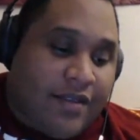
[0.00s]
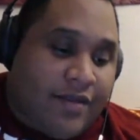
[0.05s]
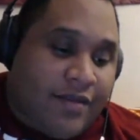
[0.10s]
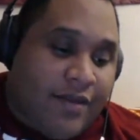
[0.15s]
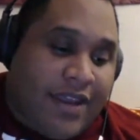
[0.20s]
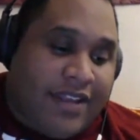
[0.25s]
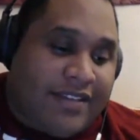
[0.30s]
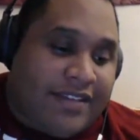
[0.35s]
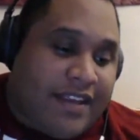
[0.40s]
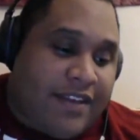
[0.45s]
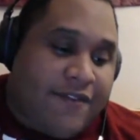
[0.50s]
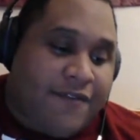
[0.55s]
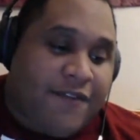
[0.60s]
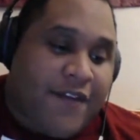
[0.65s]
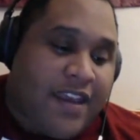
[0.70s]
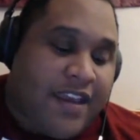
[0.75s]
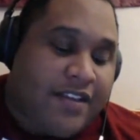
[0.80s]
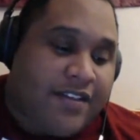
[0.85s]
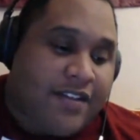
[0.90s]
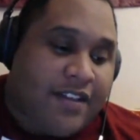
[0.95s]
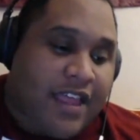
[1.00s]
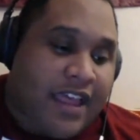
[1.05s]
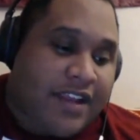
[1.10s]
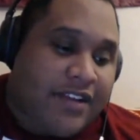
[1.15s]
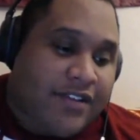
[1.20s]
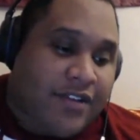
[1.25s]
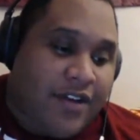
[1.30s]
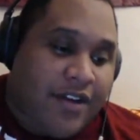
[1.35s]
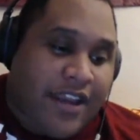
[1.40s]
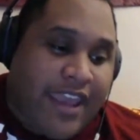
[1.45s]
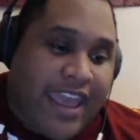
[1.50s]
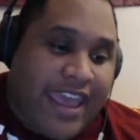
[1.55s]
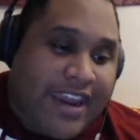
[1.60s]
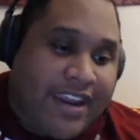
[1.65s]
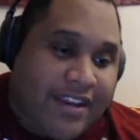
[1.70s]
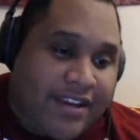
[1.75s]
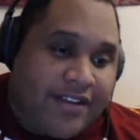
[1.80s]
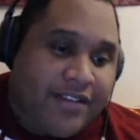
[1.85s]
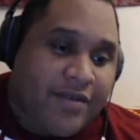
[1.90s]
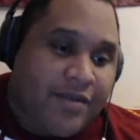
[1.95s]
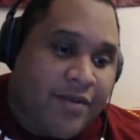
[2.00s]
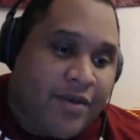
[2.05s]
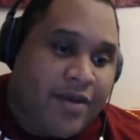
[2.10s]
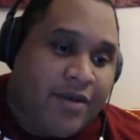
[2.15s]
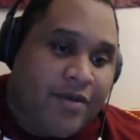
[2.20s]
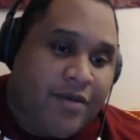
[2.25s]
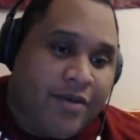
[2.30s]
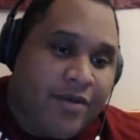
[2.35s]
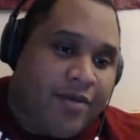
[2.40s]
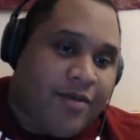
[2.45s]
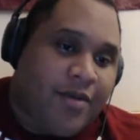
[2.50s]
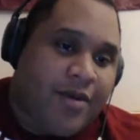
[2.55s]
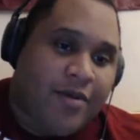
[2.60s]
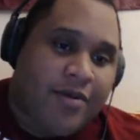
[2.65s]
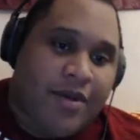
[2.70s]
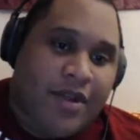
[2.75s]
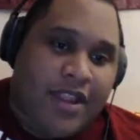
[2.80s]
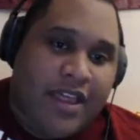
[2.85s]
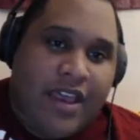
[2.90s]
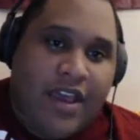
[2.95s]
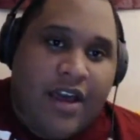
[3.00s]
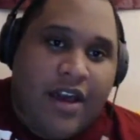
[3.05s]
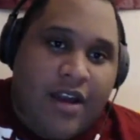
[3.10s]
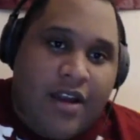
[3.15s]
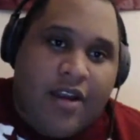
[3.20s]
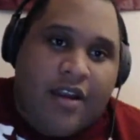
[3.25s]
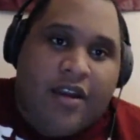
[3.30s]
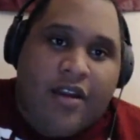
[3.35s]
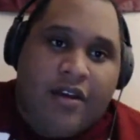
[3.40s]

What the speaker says: Redskin fans are like drug addicts. We really are.